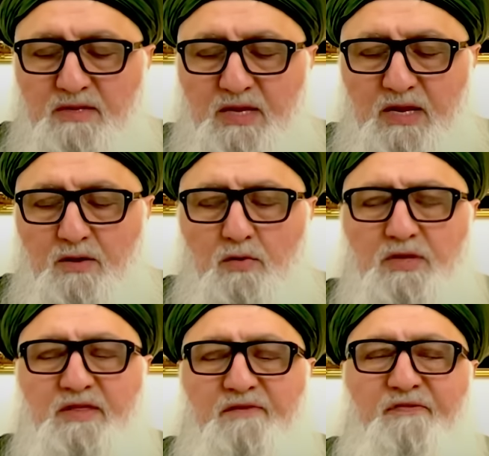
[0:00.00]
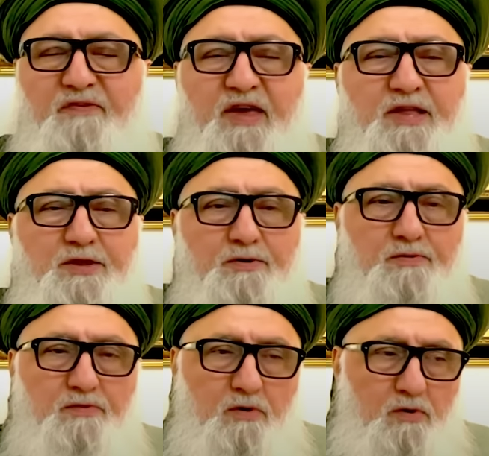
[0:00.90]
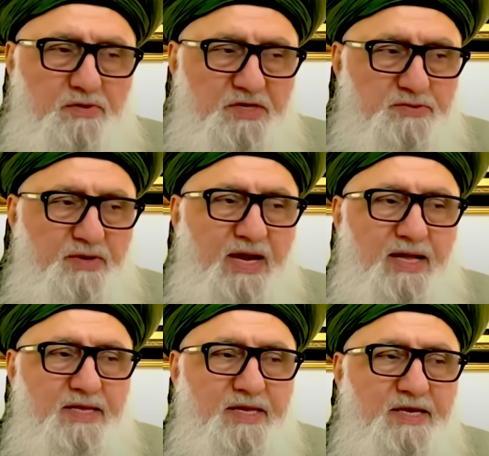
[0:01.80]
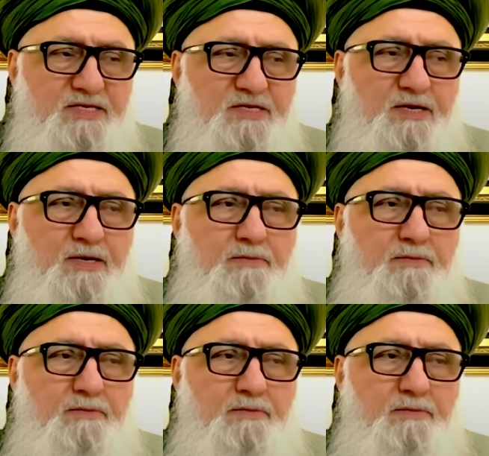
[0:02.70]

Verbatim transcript: Not only they feed you all these realities